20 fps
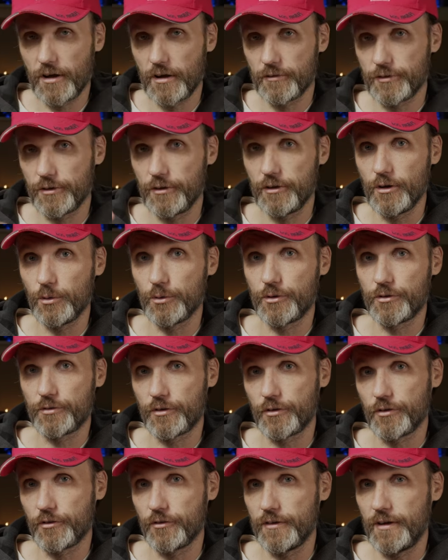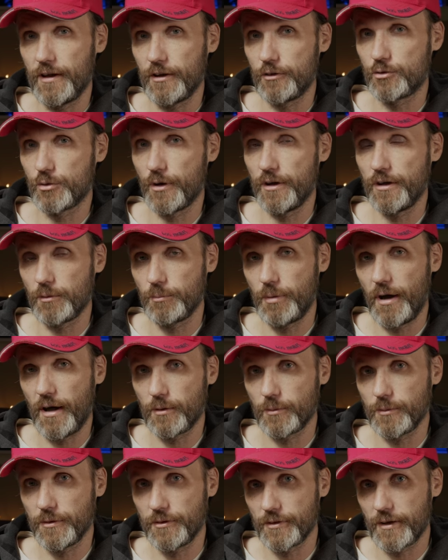off, you know it's first of all not draining
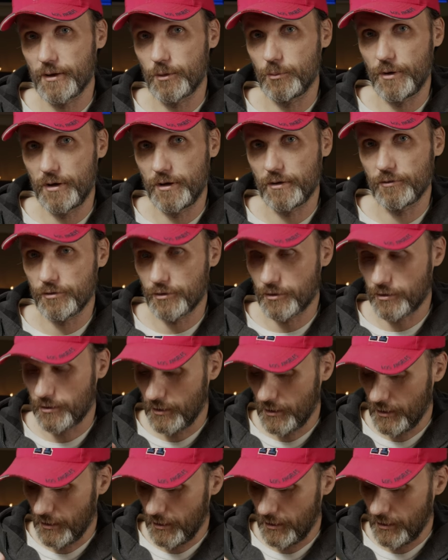batteries, like waiting for,